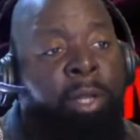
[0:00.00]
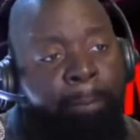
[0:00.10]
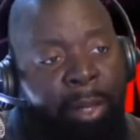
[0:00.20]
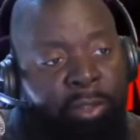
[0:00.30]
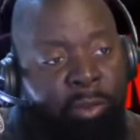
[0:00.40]
But
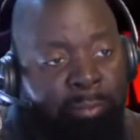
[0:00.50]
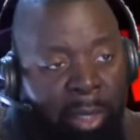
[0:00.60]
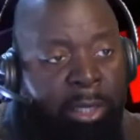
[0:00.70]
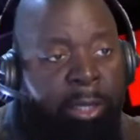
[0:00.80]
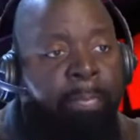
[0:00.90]
I bet you
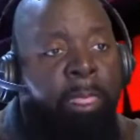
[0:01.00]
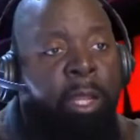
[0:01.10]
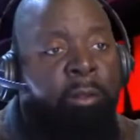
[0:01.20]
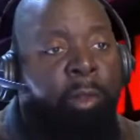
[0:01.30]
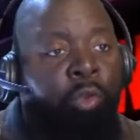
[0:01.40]
money,
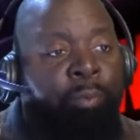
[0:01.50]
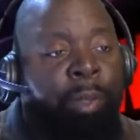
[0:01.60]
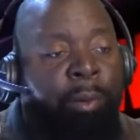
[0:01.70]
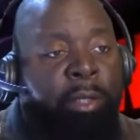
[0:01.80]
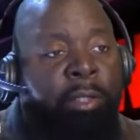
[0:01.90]
those
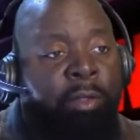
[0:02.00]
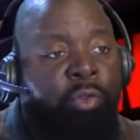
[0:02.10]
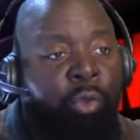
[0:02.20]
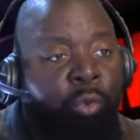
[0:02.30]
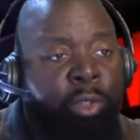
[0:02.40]
people at that
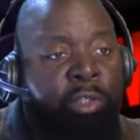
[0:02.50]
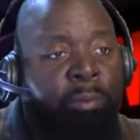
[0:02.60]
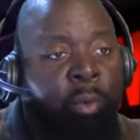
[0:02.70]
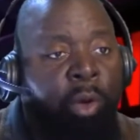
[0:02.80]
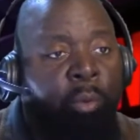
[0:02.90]
school
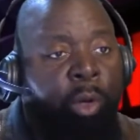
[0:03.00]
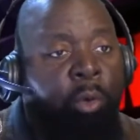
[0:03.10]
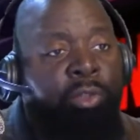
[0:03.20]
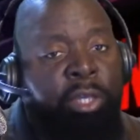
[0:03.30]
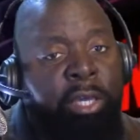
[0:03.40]
this morning where
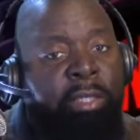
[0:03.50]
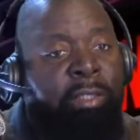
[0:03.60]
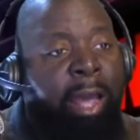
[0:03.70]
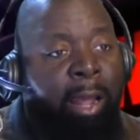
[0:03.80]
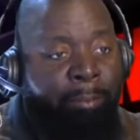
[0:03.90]
those
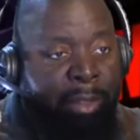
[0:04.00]
kids died,